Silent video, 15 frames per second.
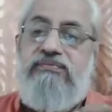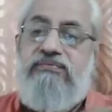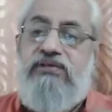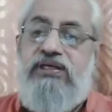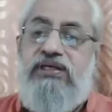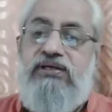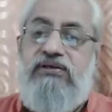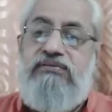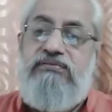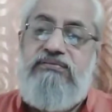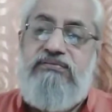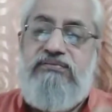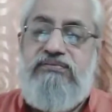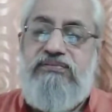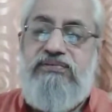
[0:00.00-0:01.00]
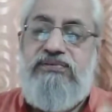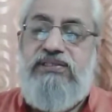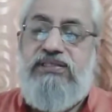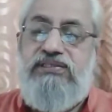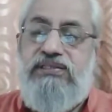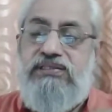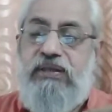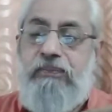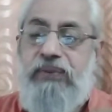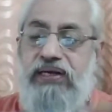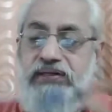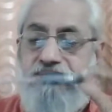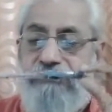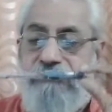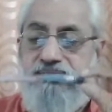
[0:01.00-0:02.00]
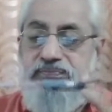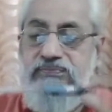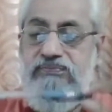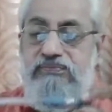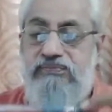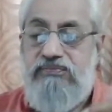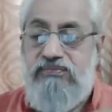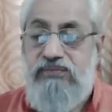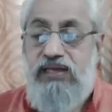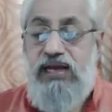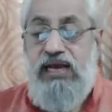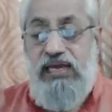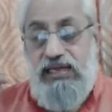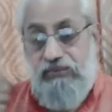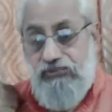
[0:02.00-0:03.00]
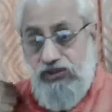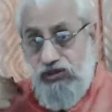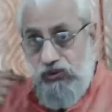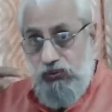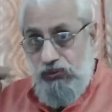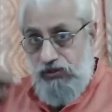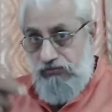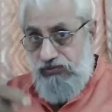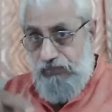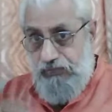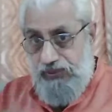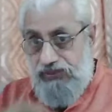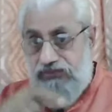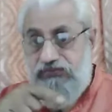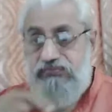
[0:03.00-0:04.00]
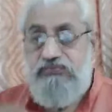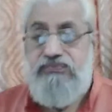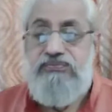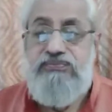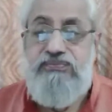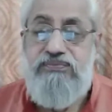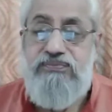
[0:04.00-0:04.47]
Wherein, this is a pen. I am the knower of the pen.